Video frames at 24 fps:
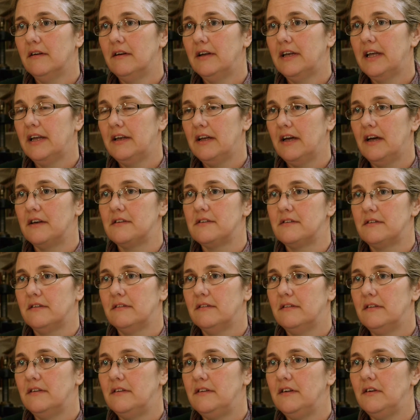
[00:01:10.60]
I get asked
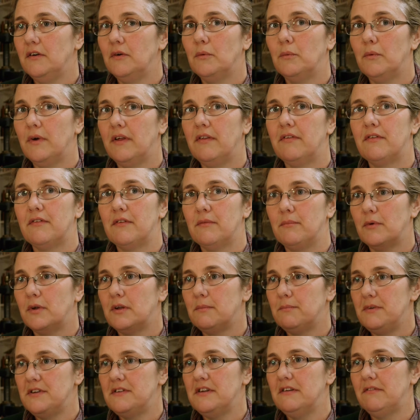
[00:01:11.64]
to deal with
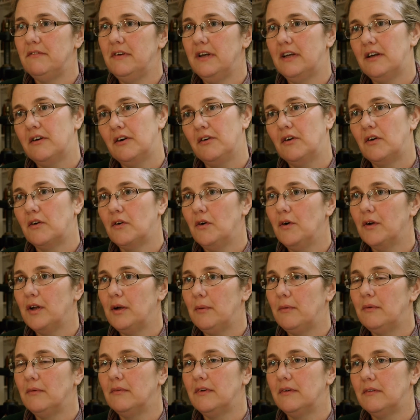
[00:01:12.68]
specific kind of
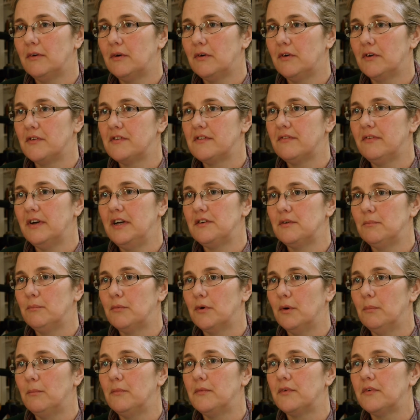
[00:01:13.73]
curly conservation
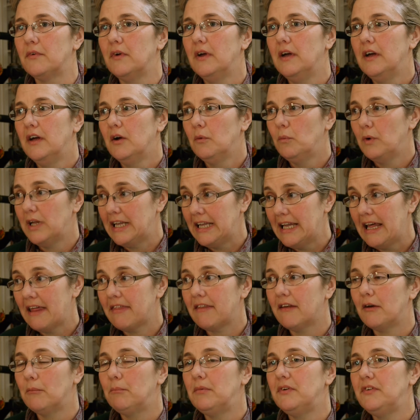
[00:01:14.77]
problems with
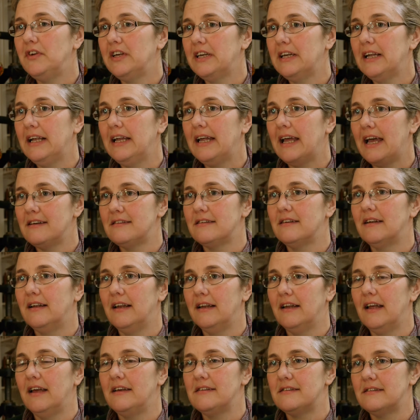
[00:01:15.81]
leather, particularly
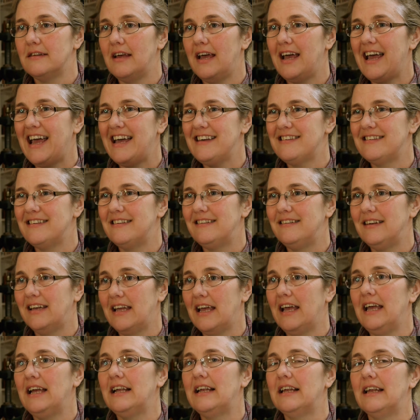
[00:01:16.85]
acid
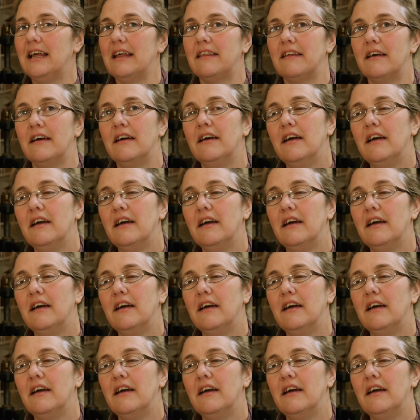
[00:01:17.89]
decayed leather